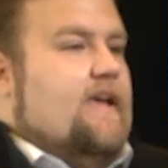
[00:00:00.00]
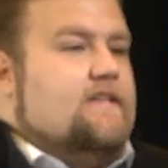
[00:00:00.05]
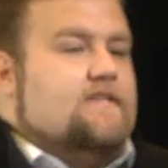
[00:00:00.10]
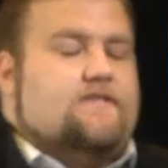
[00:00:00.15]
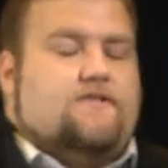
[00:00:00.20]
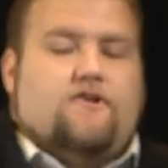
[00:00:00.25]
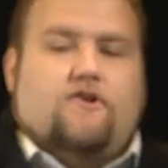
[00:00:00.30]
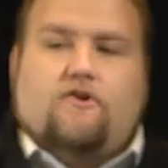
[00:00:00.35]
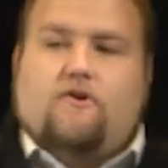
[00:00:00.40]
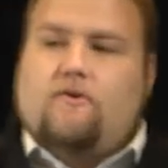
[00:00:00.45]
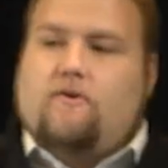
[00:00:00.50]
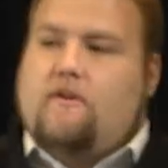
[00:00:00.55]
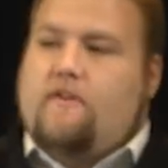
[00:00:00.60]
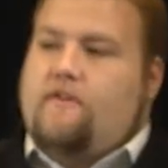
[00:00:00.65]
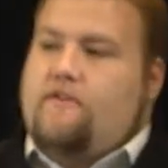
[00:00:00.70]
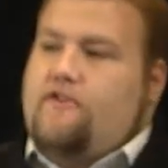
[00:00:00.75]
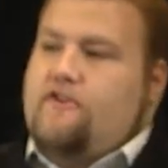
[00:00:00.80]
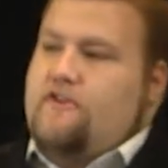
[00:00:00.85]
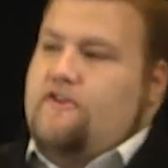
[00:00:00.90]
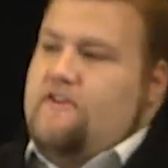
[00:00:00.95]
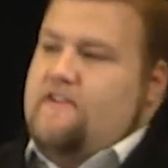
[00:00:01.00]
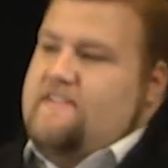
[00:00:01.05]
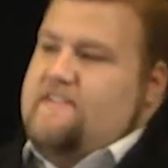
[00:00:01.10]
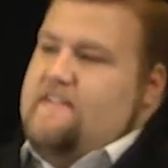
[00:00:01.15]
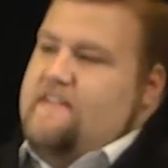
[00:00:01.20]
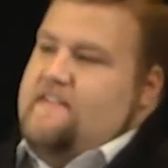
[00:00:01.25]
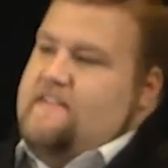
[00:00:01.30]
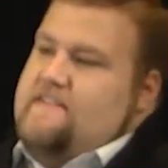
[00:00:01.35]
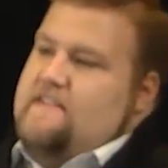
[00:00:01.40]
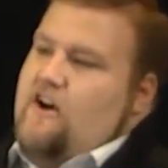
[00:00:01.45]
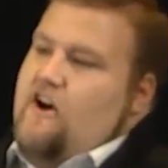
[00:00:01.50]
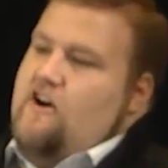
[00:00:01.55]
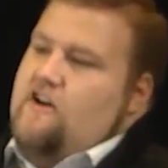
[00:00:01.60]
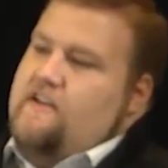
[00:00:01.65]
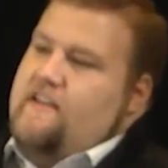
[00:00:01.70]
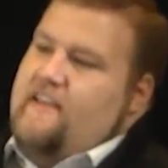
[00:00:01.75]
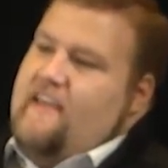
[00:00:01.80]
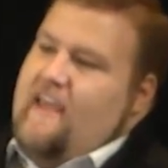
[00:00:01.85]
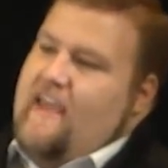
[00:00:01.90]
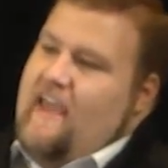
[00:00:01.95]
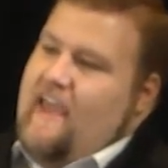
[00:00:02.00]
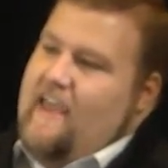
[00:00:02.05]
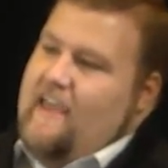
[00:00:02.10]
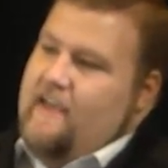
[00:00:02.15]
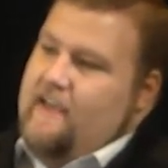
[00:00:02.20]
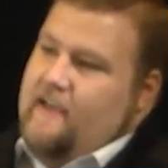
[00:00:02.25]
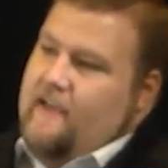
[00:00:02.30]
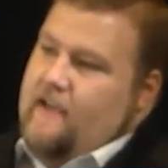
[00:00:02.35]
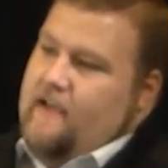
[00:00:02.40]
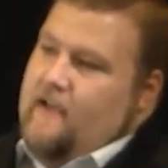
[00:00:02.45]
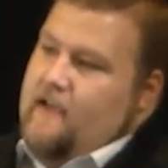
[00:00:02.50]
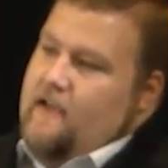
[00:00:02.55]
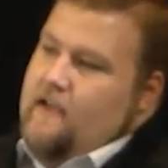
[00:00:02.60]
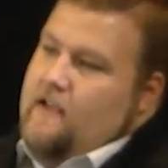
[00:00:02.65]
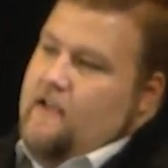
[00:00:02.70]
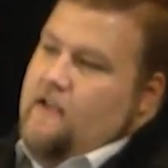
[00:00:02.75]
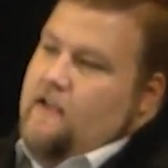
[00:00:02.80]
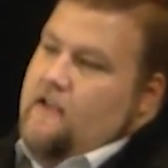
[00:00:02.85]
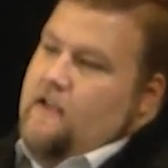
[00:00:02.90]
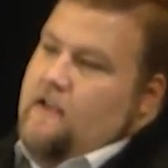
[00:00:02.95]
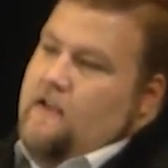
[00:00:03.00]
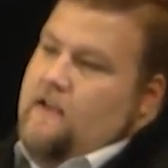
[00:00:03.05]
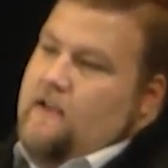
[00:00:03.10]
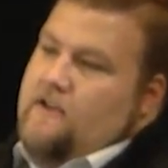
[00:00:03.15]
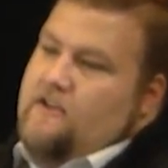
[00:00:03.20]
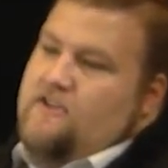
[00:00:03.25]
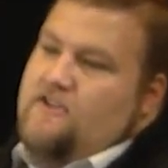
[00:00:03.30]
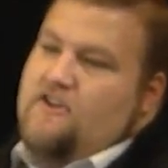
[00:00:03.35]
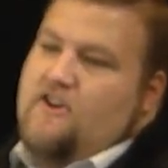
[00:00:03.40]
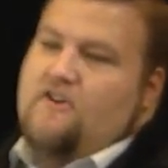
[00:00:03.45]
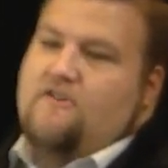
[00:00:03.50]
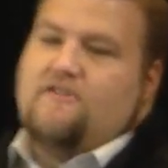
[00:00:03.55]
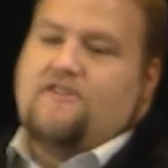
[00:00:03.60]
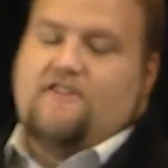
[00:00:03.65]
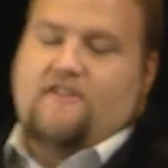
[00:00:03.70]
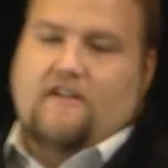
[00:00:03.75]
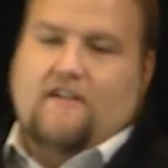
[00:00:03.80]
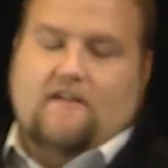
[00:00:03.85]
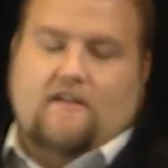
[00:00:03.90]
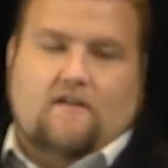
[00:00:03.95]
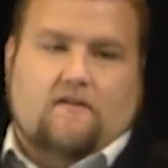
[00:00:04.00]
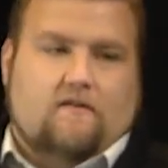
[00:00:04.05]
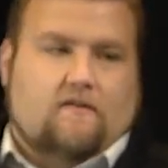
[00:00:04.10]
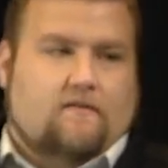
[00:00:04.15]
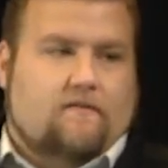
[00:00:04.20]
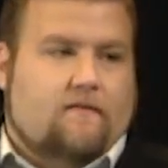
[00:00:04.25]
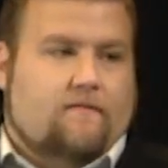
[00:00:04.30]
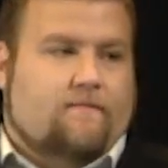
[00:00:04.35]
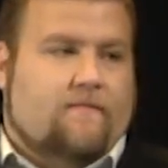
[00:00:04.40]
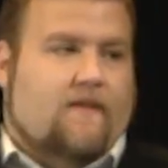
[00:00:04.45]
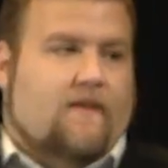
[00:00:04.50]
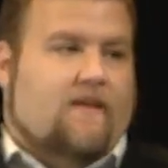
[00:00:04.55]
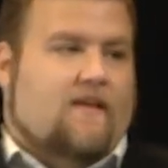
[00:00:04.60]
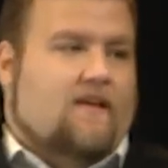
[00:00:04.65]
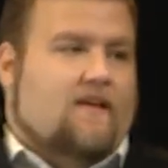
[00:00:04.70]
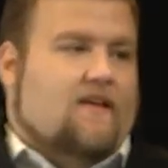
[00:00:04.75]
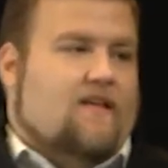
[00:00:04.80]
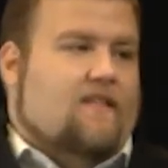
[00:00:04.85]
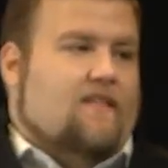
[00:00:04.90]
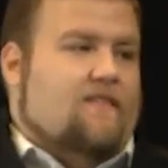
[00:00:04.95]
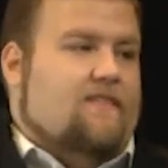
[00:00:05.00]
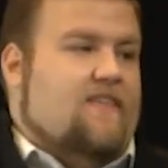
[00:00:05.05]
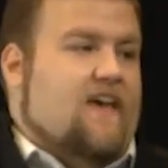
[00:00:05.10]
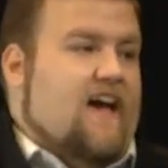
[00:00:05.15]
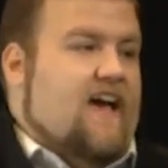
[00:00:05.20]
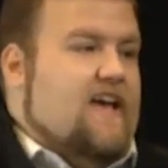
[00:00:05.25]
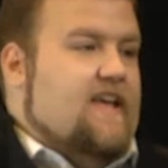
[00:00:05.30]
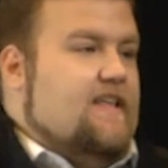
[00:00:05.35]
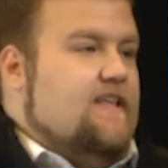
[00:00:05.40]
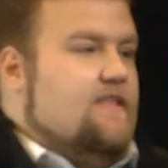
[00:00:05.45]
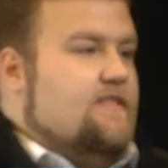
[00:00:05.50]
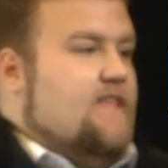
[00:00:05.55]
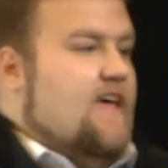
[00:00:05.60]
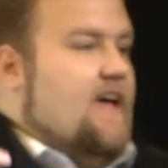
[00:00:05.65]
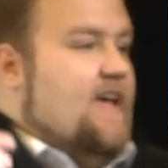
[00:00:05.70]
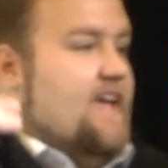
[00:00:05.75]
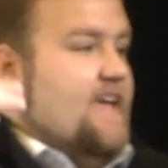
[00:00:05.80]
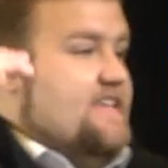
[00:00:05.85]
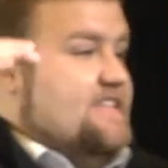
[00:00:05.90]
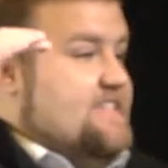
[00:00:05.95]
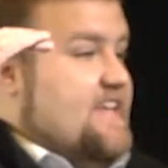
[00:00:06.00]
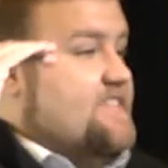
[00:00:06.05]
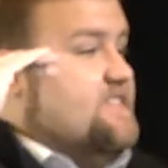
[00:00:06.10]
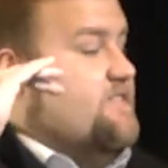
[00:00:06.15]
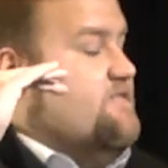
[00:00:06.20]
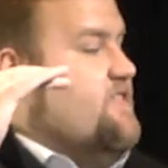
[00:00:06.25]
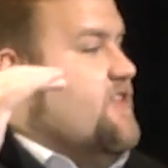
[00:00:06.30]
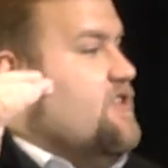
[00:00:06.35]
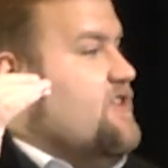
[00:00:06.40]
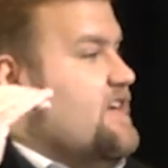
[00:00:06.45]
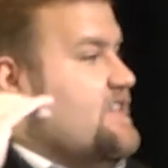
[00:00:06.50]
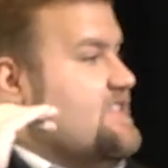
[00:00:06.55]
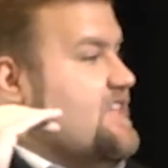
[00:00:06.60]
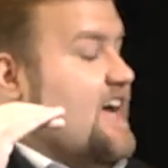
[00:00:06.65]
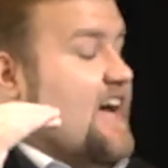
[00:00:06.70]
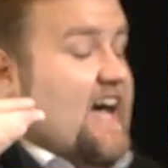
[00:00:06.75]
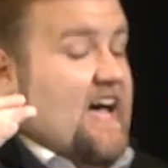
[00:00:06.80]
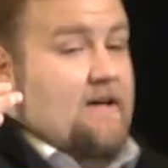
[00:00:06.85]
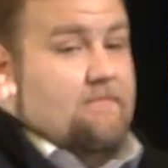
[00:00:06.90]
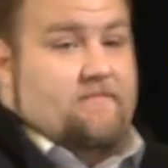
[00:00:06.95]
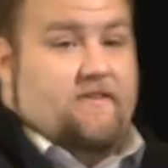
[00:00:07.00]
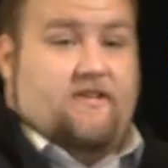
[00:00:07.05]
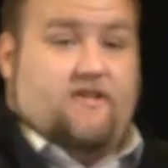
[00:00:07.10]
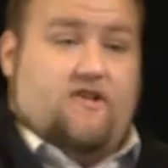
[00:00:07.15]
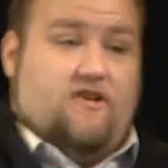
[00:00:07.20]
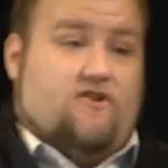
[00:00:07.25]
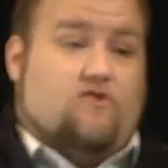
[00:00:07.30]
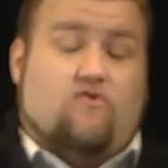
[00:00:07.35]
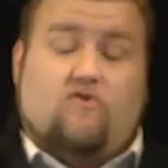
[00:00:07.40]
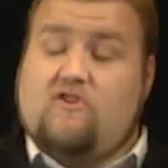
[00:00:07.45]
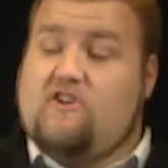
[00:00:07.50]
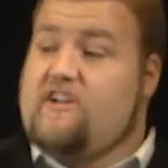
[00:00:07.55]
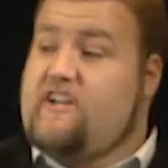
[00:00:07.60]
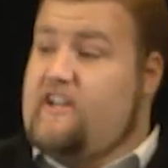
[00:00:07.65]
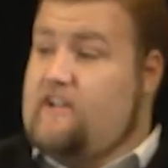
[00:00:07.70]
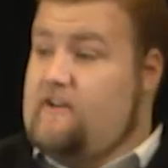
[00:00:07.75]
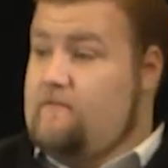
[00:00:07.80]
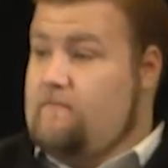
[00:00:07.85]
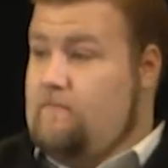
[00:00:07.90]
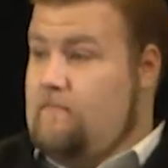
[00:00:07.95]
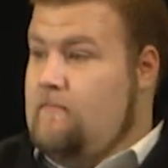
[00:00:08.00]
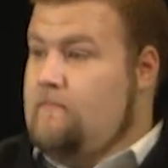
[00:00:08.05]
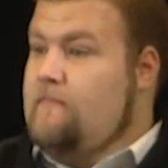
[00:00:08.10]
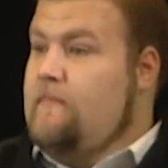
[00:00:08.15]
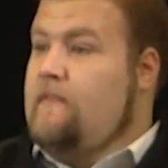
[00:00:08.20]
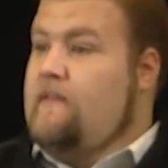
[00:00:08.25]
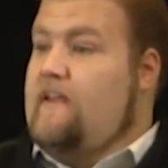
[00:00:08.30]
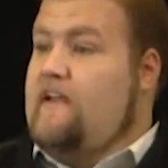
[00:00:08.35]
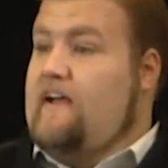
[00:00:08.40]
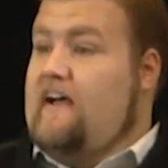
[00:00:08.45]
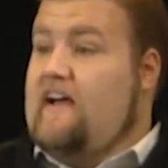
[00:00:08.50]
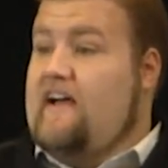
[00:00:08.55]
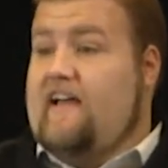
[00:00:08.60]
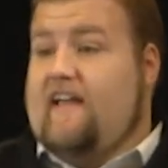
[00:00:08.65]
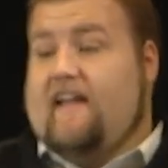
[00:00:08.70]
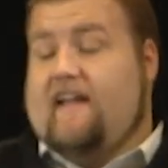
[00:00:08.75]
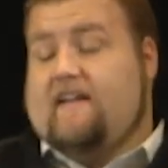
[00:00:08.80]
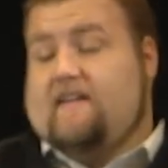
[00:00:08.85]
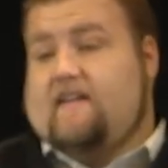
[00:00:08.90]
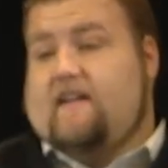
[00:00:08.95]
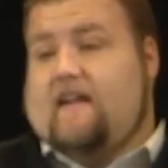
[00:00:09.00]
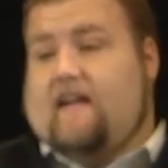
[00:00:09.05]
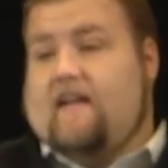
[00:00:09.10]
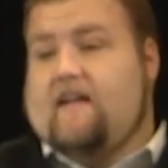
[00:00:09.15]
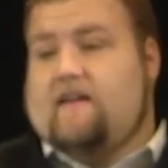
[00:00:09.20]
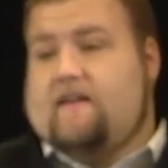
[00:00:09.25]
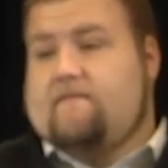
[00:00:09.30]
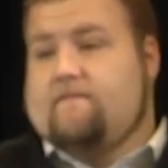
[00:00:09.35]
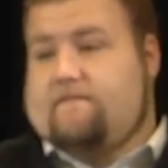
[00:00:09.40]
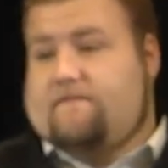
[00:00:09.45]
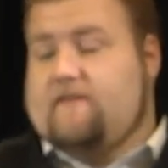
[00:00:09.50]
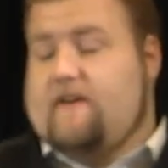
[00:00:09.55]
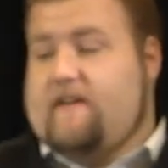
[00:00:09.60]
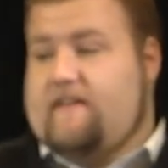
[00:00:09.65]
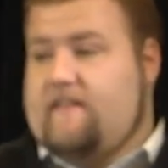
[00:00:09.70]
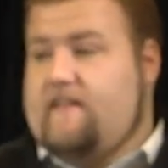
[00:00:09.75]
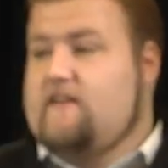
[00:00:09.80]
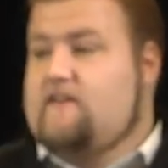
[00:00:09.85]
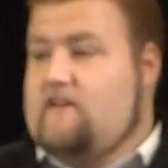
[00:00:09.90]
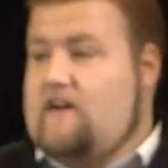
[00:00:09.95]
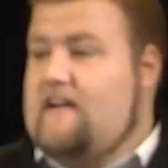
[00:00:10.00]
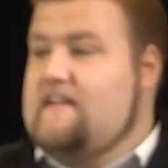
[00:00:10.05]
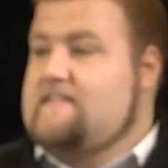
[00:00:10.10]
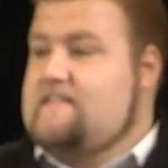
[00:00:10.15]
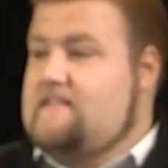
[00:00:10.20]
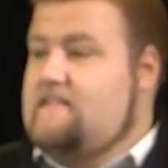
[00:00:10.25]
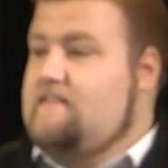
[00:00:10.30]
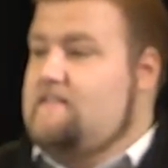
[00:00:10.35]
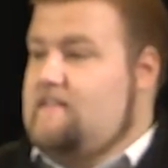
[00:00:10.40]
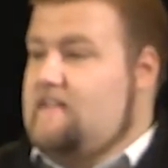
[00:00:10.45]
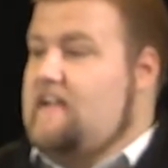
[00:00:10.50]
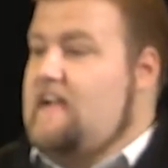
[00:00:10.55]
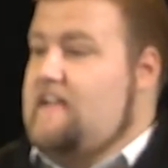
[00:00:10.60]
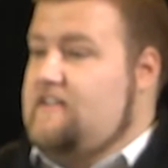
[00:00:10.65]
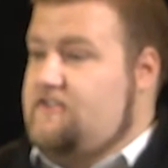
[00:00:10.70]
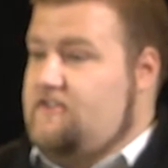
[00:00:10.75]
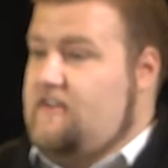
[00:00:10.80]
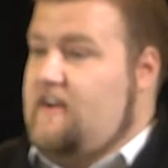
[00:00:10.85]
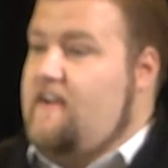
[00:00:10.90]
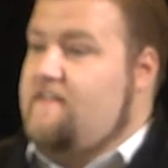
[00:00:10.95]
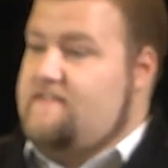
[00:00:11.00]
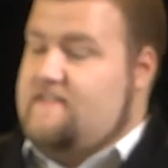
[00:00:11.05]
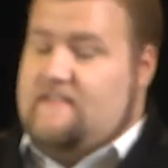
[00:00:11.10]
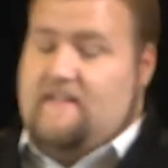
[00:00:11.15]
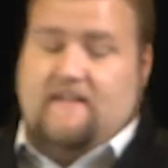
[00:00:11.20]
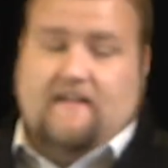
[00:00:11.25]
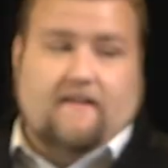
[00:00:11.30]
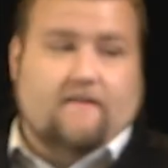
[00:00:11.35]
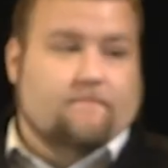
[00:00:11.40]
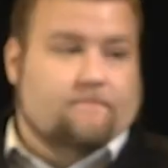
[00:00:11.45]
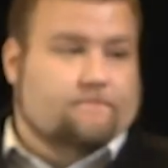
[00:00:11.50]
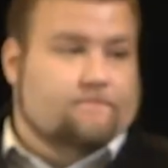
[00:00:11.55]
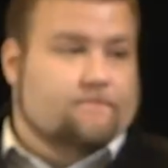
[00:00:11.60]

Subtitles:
And so there is this archaic notion that is at the very top here in Oregon, and frankly across the country I've seen it,